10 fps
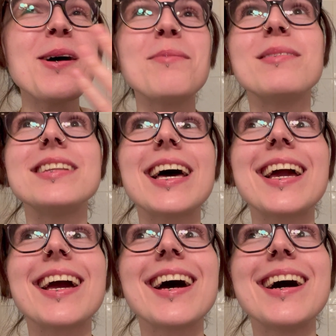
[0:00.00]
But
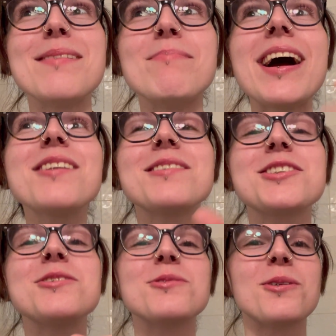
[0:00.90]
like, my
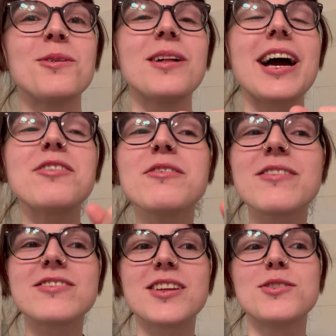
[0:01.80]
original goal, I don't know if
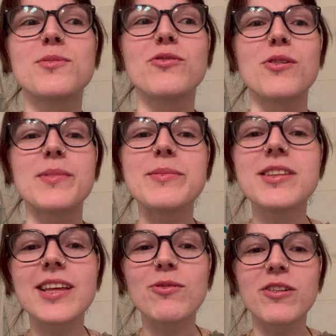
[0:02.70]
I've said this before, maybe in
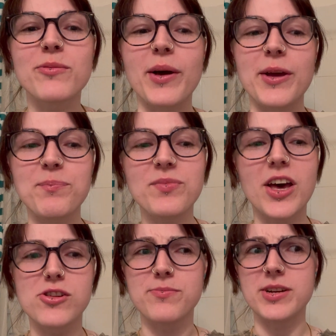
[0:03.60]
like one of my
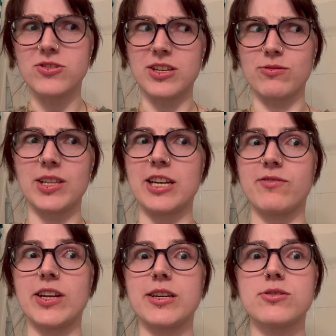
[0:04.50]
other piercing related
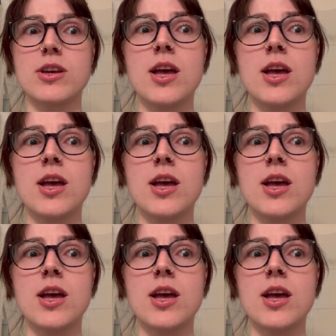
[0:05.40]
videos,